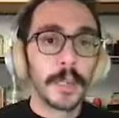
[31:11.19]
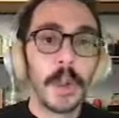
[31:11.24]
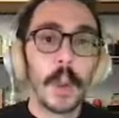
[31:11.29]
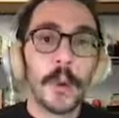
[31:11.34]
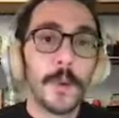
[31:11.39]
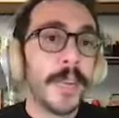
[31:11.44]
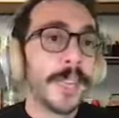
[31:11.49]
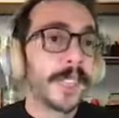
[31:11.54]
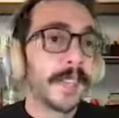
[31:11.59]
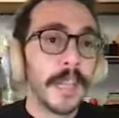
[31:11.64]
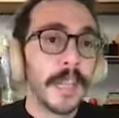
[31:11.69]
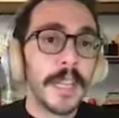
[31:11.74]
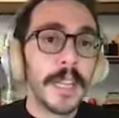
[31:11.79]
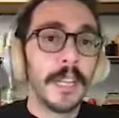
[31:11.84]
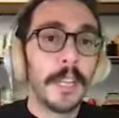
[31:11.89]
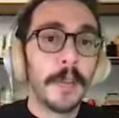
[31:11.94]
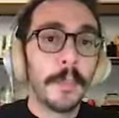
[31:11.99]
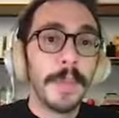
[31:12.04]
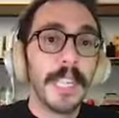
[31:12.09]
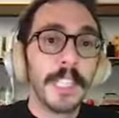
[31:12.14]
Are we studying
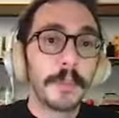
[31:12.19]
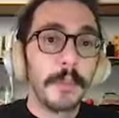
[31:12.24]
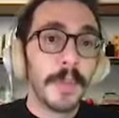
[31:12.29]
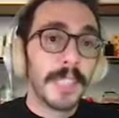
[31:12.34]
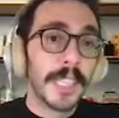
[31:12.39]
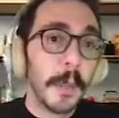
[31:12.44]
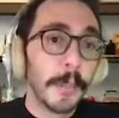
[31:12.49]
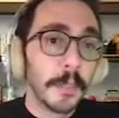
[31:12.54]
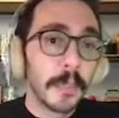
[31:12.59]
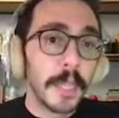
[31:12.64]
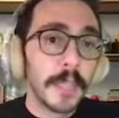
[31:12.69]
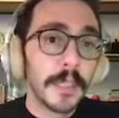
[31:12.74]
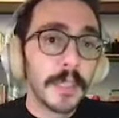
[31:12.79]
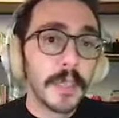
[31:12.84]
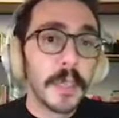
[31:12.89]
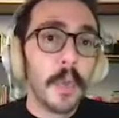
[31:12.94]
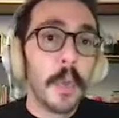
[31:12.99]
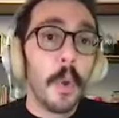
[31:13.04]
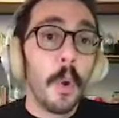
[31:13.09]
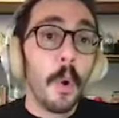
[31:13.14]
Lebanese perceptions,
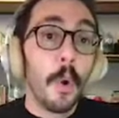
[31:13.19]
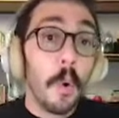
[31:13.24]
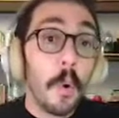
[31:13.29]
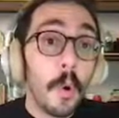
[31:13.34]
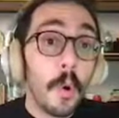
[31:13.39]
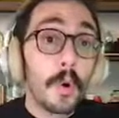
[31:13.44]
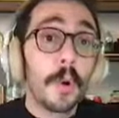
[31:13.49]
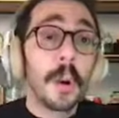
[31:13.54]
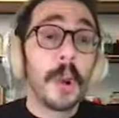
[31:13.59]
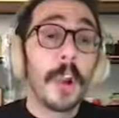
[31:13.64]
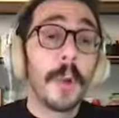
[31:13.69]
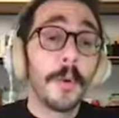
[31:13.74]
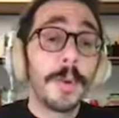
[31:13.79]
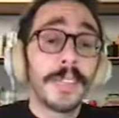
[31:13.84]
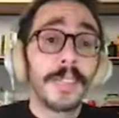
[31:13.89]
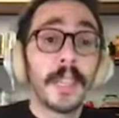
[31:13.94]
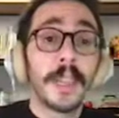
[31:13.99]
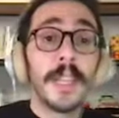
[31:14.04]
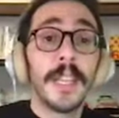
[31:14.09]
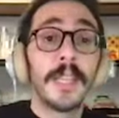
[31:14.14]
or are we
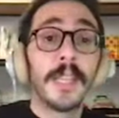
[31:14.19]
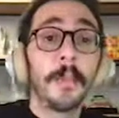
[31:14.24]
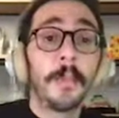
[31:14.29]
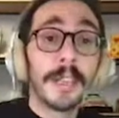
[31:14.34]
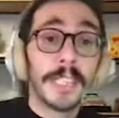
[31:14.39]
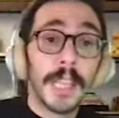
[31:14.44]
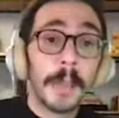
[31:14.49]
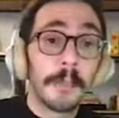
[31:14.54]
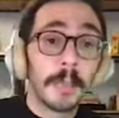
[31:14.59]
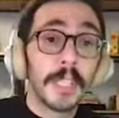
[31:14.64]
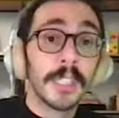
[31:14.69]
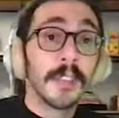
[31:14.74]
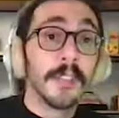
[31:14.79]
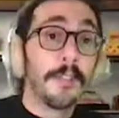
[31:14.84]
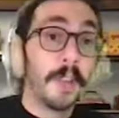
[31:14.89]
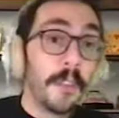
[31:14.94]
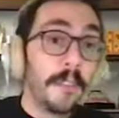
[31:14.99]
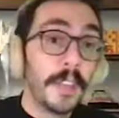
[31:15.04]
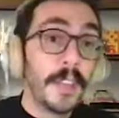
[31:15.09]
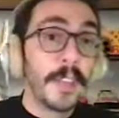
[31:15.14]
studying the perceptions of
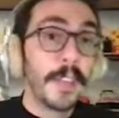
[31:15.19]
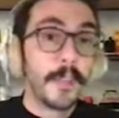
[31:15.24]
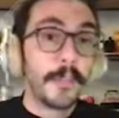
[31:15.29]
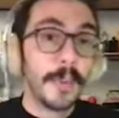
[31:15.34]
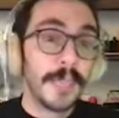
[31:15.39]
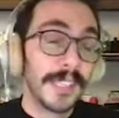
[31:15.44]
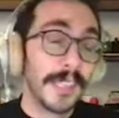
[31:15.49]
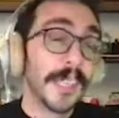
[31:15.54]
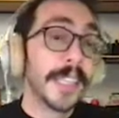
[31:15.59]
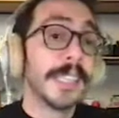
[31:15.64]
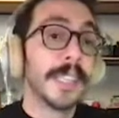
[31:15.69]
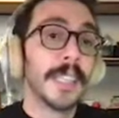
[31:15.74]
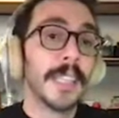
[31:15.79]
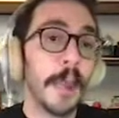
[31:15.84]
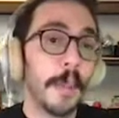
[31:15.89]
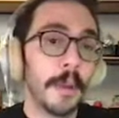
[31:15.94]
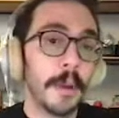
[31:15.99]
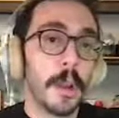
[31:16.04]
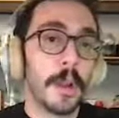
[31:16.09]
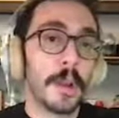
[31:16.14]
residents in
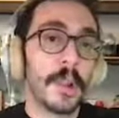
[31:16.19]
Lebanon?